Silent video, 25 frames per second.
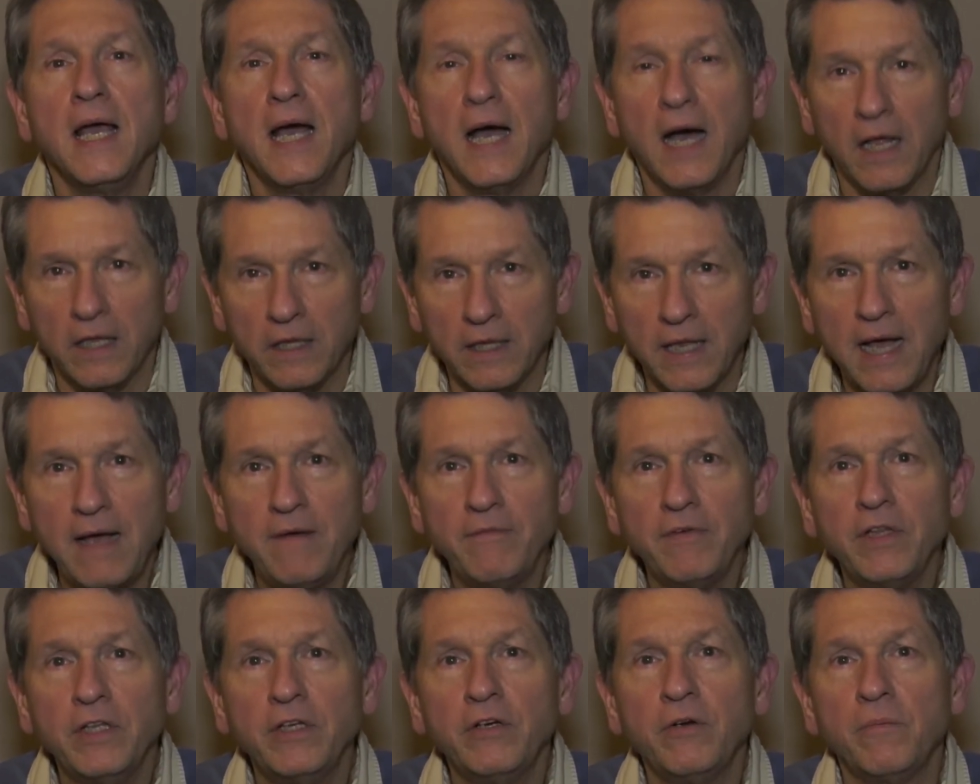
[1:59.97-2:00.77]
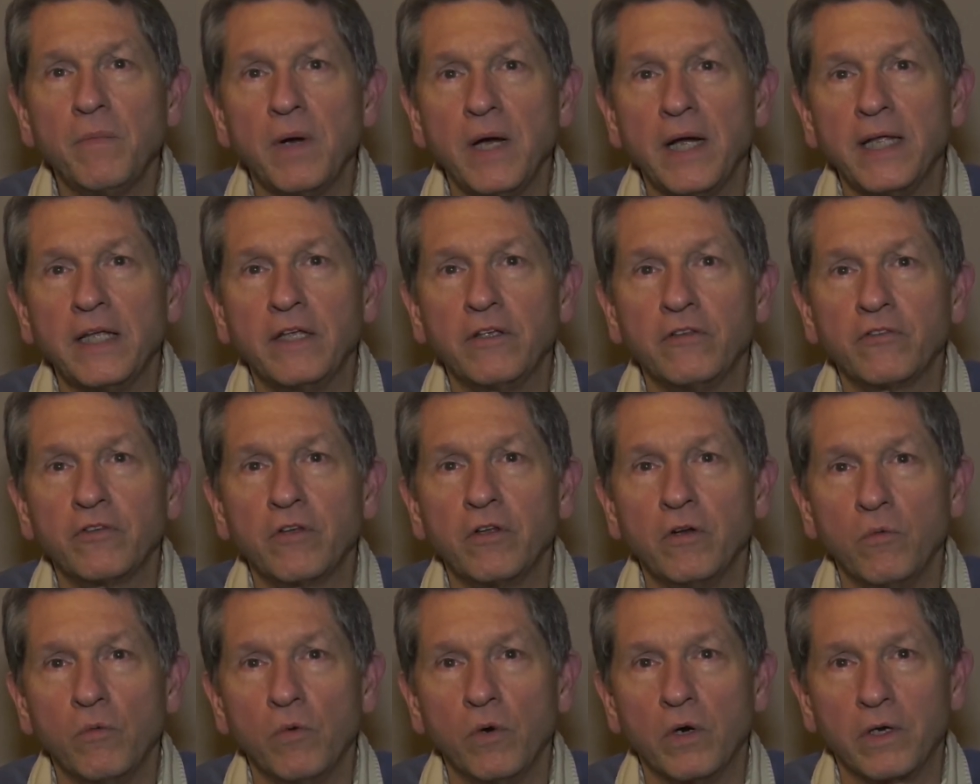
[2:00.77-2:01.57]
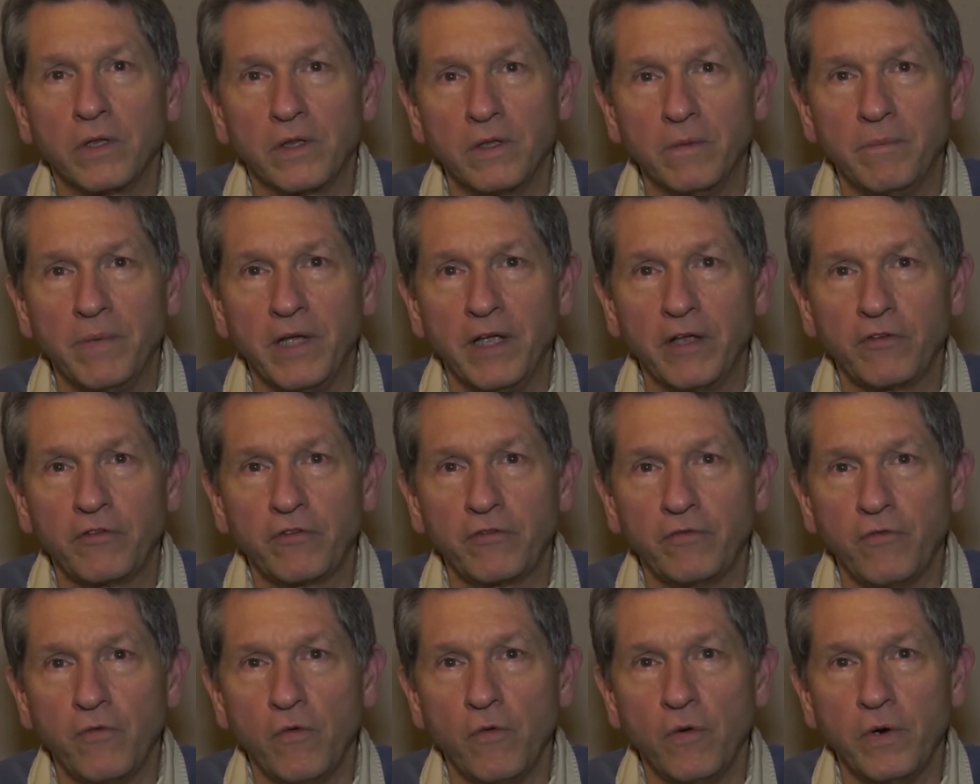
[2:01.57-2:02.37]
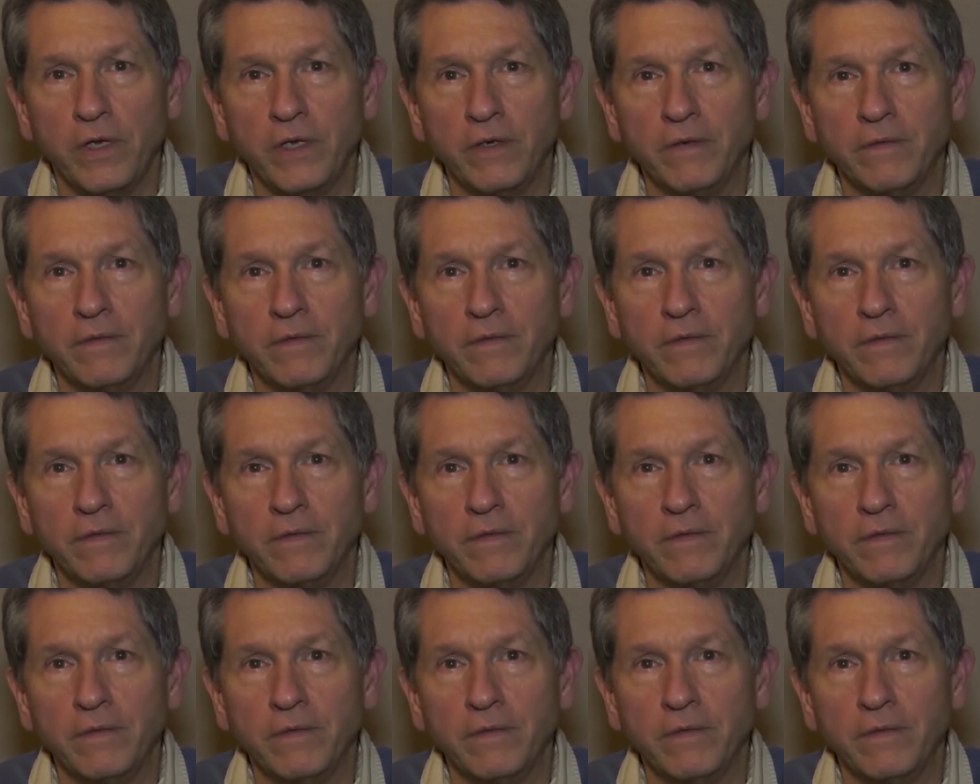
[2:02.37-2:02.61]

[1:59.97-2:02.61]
a lavalier mic is going to work the best for you.